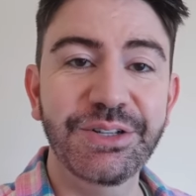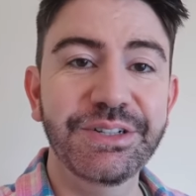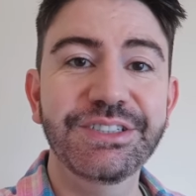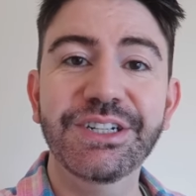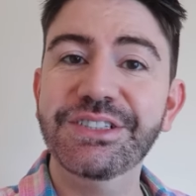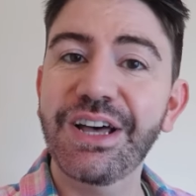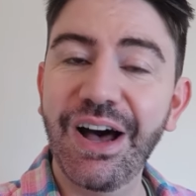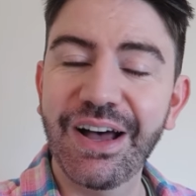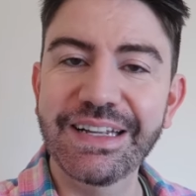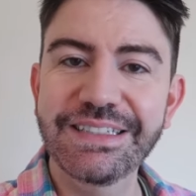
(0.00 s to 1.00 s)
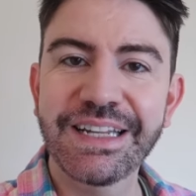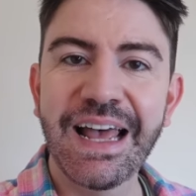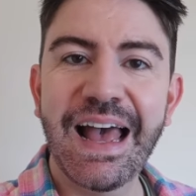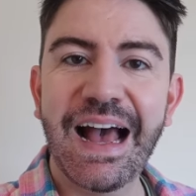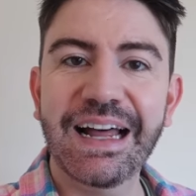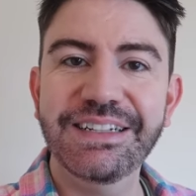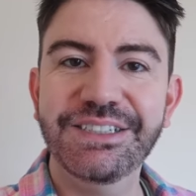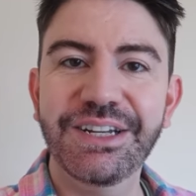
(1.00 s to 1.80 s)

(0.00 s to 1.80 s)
So you can adjust the height and